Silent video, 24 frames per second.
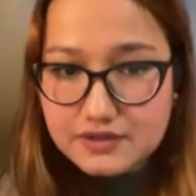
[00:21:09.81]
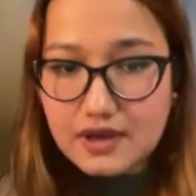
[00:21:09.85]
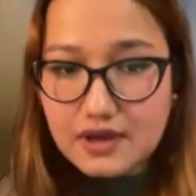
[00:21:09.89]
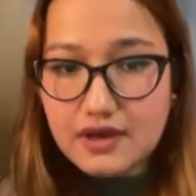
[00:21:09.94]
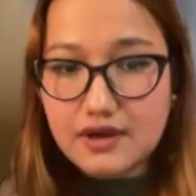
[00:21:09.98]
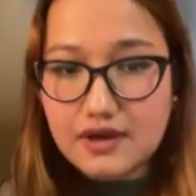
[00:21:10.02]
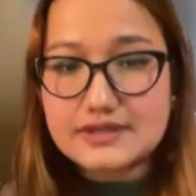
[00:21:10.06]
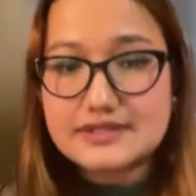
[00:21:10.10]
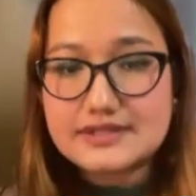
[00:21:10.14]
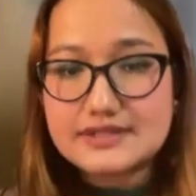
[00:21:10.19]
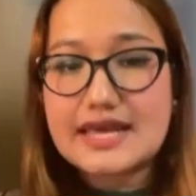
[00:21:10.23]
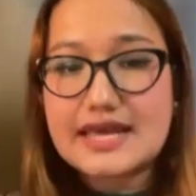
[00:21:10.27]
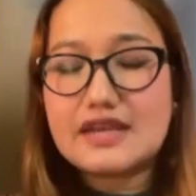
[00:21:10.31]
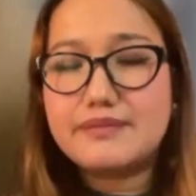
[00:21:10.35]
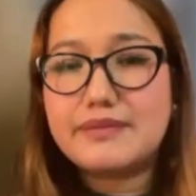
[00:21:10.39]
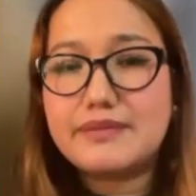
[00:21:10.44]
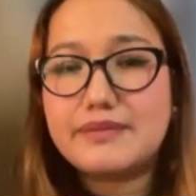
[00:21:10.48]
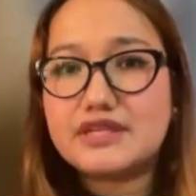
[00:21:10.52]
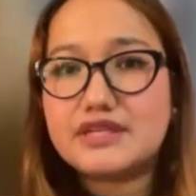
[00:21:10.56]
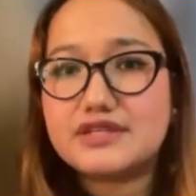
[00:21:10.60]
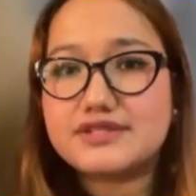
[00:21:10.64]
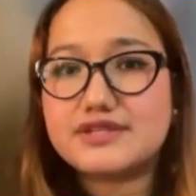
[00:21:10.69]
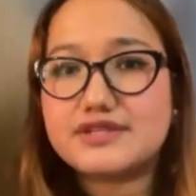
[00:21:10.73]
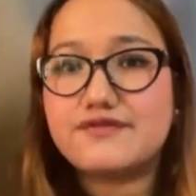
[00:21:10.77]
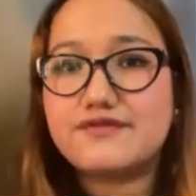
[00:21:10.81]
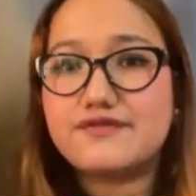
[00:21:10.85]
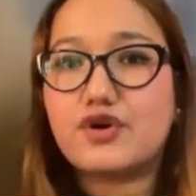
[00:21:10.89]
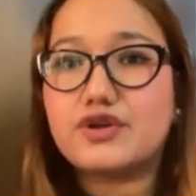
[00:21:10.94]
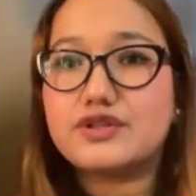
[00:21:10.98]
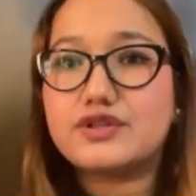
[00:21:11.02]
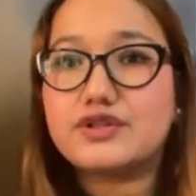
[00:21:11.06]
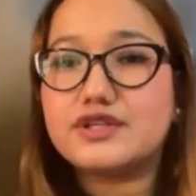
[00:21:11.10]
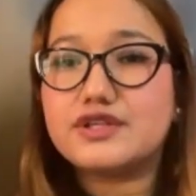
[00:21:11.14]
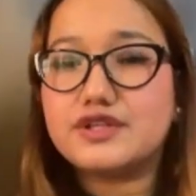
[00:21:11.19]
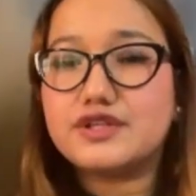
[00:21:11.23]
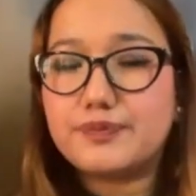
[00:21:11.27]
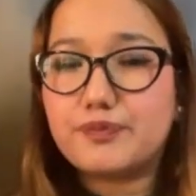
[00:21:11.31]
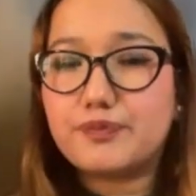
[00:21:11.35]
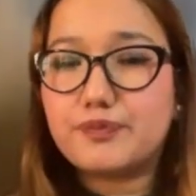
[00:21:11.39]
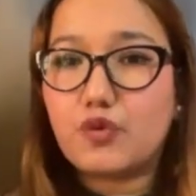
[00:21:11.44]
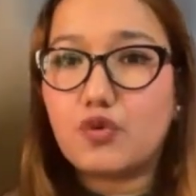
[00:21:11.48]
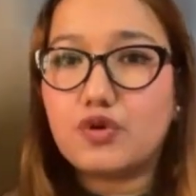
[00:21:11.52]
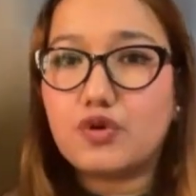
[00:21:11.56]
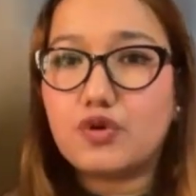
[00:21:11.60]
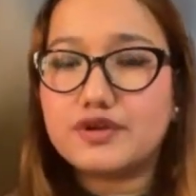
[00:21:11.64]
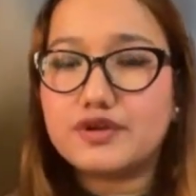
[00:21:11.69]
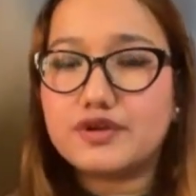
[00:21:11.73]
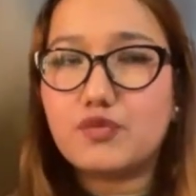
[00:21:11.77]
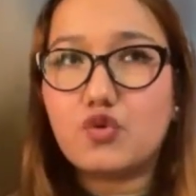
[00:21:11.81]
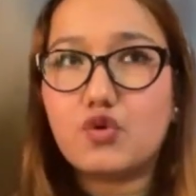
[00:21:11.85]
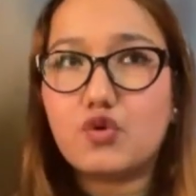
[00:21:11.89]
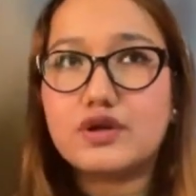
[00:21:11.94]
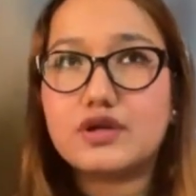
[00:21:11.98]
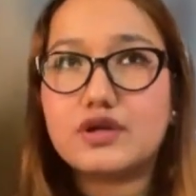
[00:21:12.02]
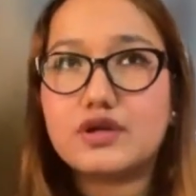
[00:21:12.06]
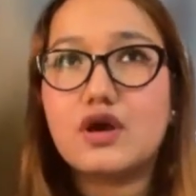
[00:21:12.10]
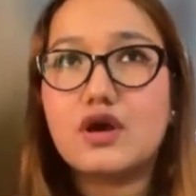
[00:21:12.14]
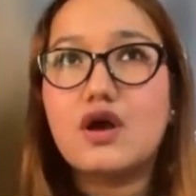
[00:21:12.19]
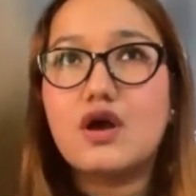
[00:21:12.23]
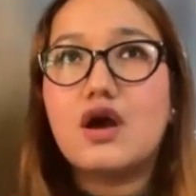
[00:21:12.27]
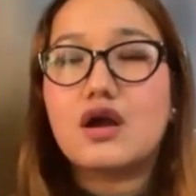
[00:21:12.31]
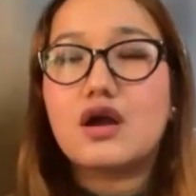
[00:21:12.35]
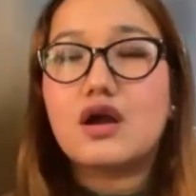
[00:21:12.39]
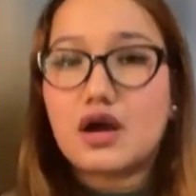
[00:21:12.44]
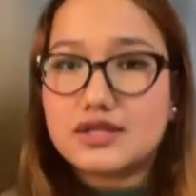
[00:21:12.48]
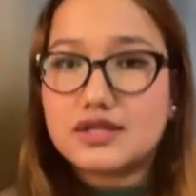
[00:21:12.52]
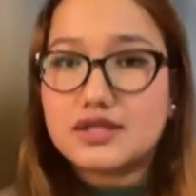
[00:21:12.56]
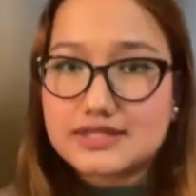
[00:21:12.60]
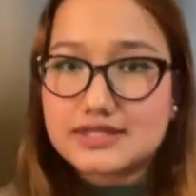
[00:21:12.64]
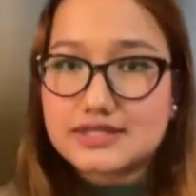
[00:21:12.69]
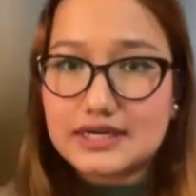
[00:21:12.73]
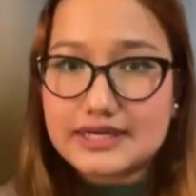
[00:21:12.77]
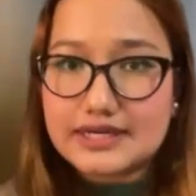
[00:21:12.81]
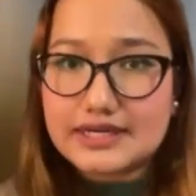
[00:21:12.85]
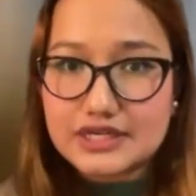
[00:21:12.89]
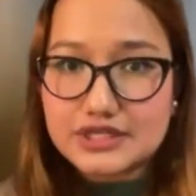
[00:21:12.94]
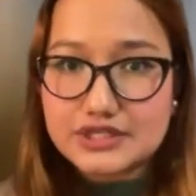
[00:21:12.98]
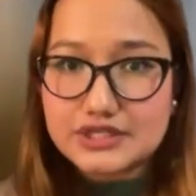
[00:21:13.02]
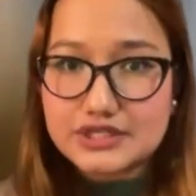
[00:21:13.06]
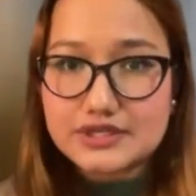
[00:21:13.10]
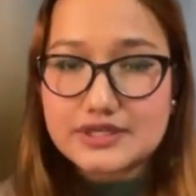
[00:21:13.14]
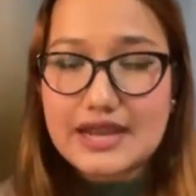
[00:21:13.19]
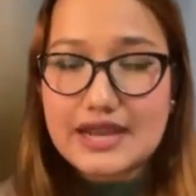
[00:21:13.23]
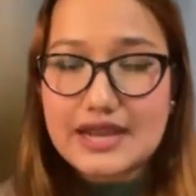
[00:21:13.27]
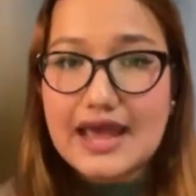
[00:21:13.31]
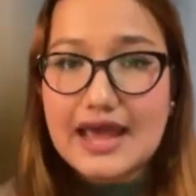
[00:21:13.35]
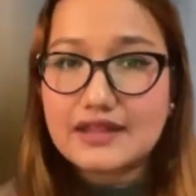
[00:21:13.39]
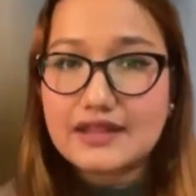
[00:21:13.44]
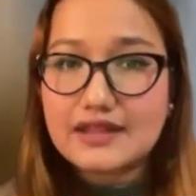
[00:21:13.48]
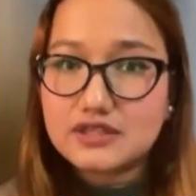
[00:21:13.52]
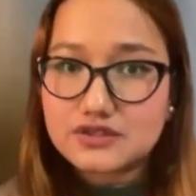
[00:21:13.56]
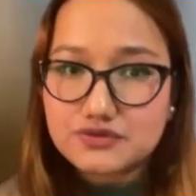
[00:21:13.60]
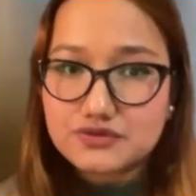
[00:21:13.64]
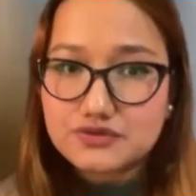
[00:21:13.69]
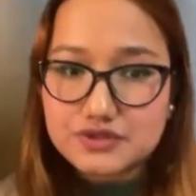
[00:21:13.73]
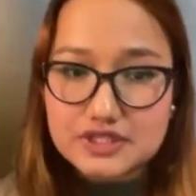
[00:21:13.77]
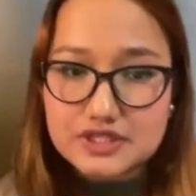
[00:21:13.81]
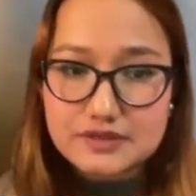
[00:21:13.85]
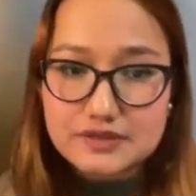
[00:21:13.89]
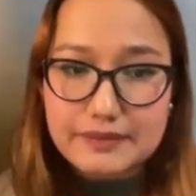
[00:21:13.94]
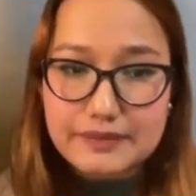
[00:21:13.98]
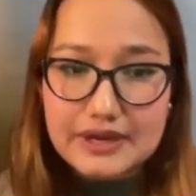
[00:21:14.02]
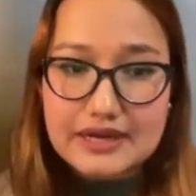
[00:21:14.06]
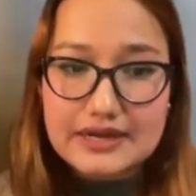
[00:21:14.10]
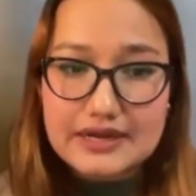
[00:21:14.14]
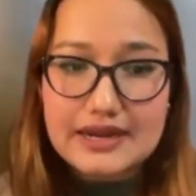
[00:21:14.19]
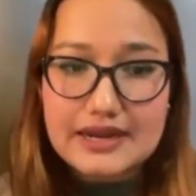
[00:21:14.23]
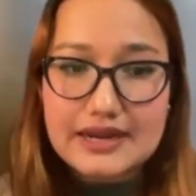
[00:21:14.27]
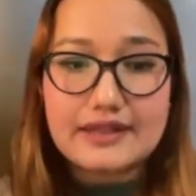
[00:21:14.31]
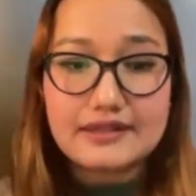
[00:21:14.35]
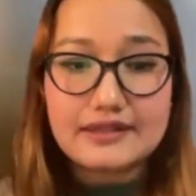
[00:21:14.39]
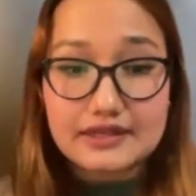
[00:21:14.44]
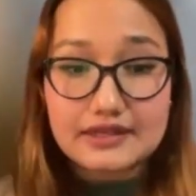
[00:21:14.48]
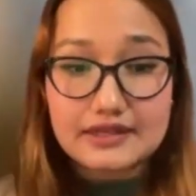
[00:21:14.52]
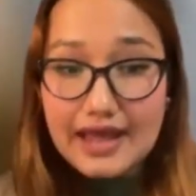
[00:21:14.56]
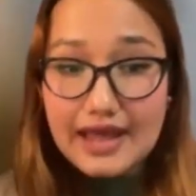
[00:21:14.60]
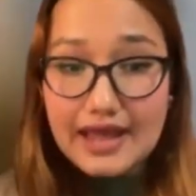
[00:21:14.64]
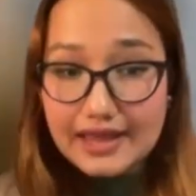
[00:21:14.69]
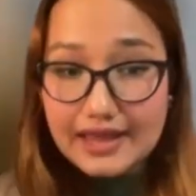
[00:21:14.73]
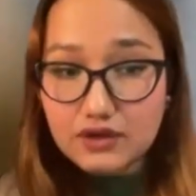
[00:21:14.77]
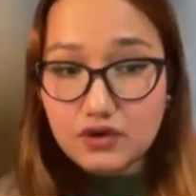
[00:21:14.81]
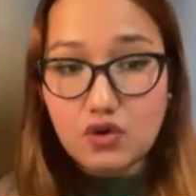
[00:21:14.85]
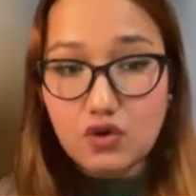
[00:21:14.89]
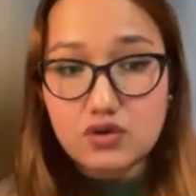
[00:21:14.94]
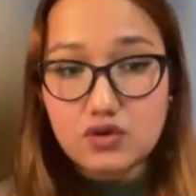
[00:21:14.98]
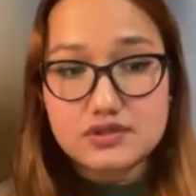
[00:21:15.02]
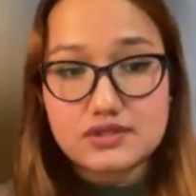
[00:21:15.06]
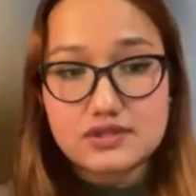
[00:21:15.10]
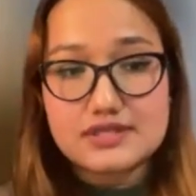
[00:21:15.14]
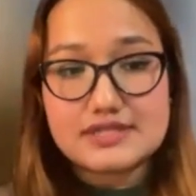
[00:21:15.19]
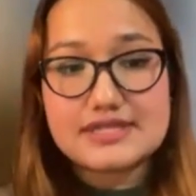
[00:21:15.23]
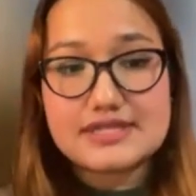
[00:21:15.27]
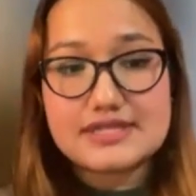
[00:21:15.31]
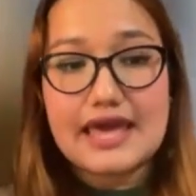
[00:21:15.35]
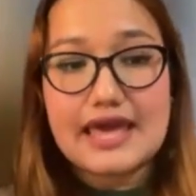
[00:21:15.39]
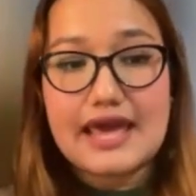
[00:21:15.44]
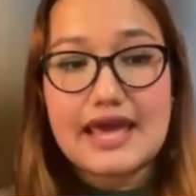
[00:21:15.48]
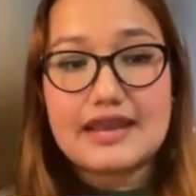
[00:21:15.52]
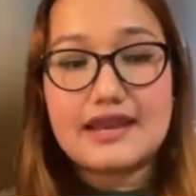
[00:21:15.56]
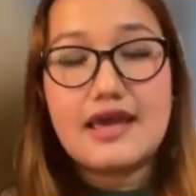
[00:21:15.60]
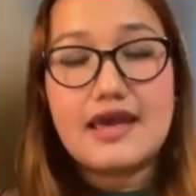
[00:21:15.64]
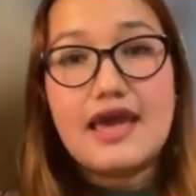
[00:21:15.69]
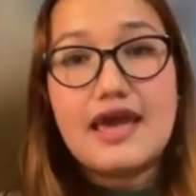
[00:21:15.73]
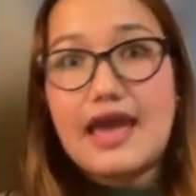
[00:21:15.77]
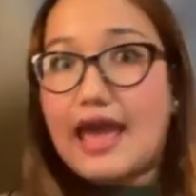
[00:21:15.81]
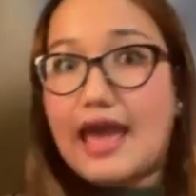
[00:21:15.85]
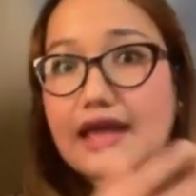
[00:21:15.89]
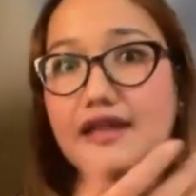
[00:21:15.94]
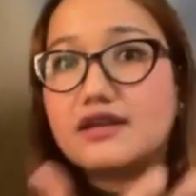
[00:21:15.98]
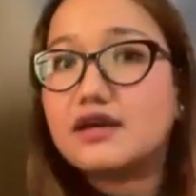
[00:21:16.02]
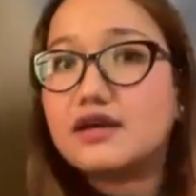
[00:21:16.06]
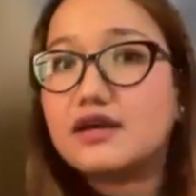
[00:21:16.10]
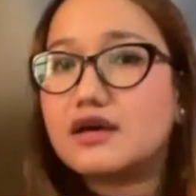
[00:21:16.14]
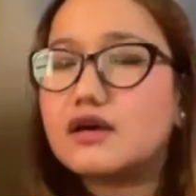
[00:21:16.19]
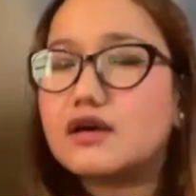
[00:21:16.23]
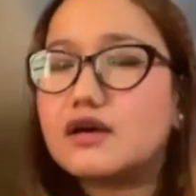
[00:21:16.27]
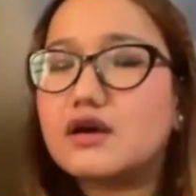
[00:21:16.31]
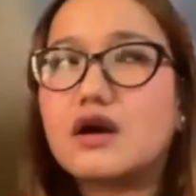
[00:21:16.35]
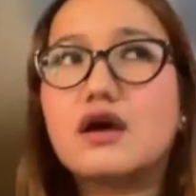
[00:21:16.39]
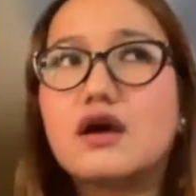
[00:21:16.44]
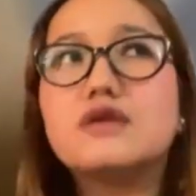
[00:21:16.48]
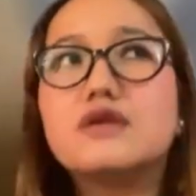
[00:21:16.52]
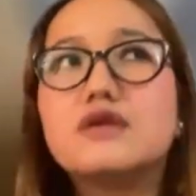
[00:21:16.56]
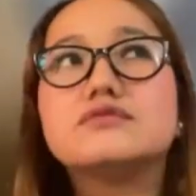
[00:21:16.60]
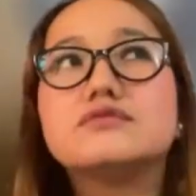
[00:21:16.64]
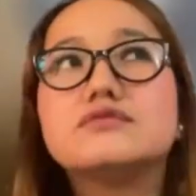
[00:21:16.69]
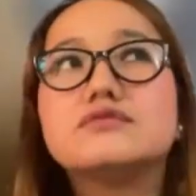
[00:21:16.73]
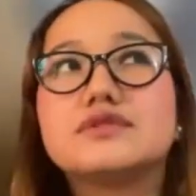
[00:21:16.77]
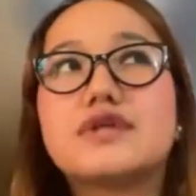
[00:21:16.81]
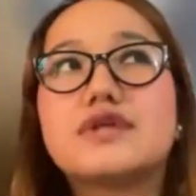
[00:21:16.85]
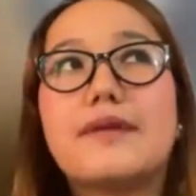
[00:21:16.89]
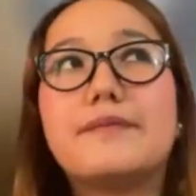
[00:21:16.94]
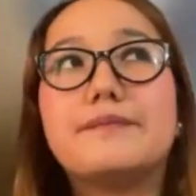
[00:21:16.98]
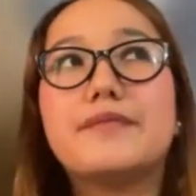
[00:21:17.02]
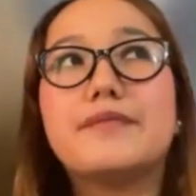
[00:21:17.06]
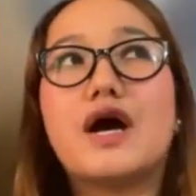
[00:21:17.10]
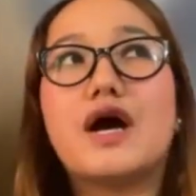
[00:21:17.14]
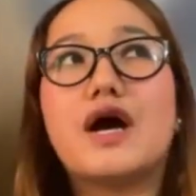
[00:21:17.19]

uh, telemedicine for the repo- remote consultation and the treatment and the diagnosis can and uh, some